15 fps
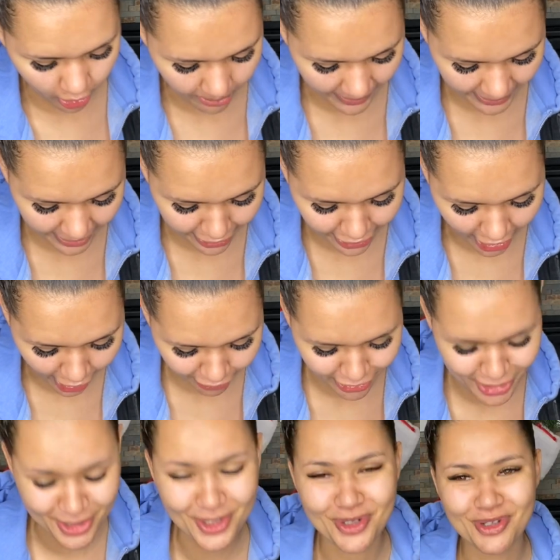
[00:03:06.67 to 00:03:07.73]
my God,
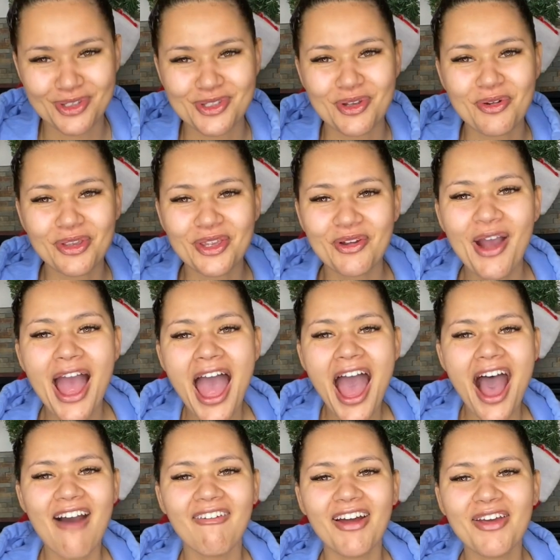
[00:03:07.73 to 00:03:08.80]
these are so cute.
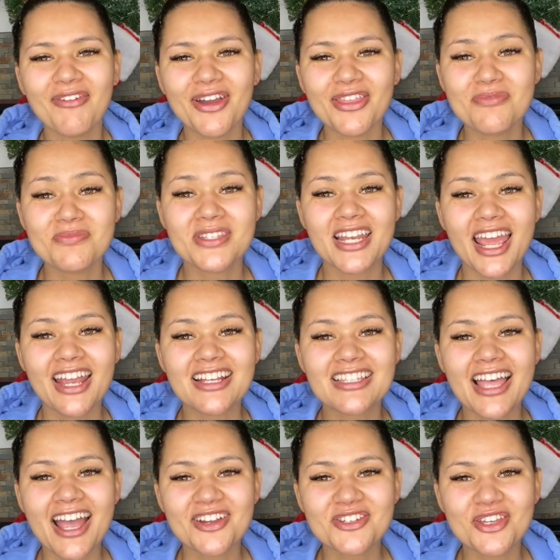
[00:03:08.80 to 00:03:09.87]
I want to wear them today because
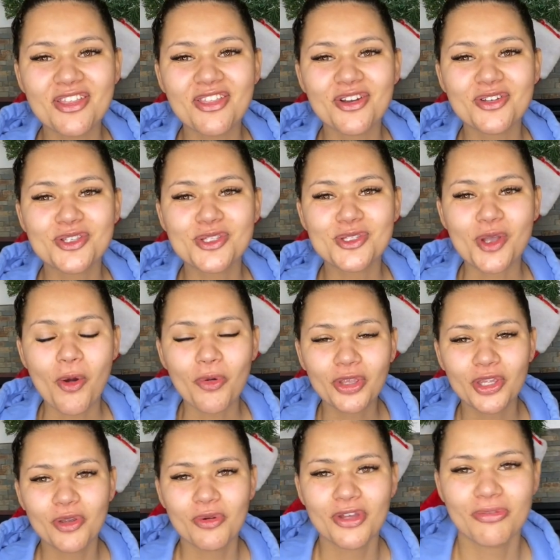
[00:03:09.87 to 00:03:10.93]
they actually look so cute with